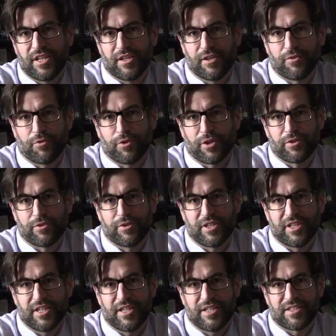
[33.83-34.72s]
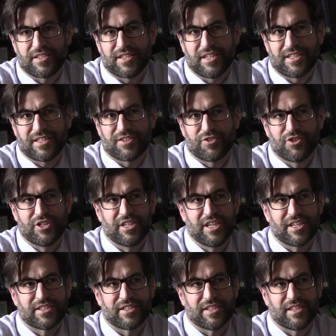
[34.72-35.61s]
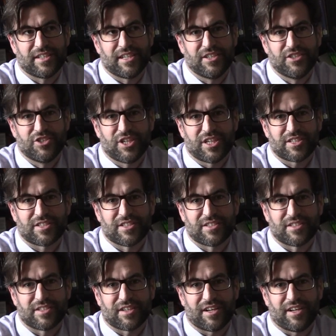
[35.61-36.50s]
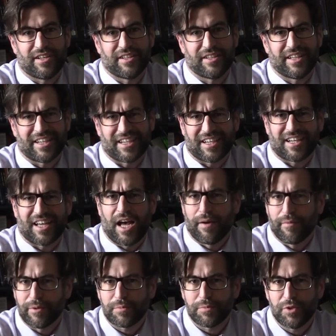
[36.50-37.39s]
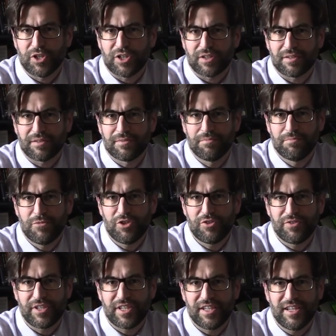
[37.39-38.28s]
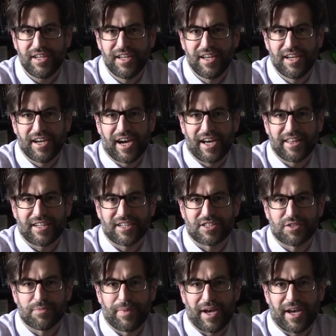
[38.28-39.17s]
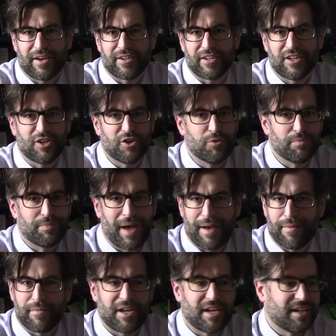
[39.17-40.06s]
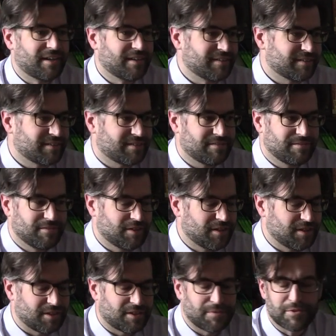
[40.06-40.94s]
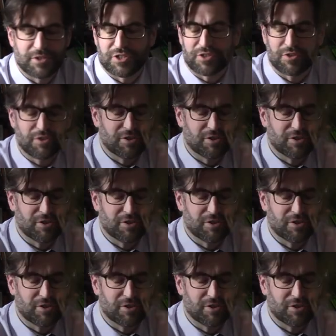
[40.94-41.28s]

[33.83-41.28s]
you know, one of the it's it sort of does it injustice to call it like a comic book movie. I think it's about you know Batman. Uh, Commissioner